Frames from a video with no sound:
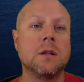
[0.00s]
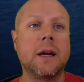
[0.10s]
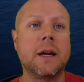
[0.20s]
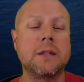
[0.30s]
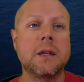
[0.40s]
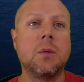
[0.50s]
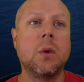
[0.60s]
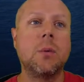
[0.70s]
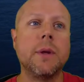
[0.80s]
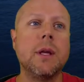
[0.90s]
like I said,
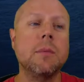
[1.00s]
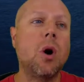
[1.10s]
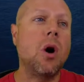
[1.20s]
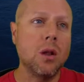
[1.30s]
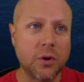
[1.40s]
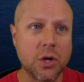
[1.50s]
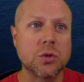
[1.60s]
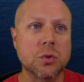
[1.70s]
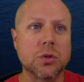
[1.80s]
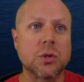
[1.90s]
where we keep all of our
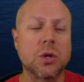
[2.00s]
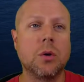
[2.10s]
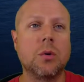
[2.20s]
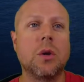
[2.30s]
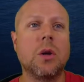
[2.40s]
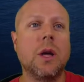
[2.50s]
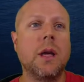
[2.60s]
source code,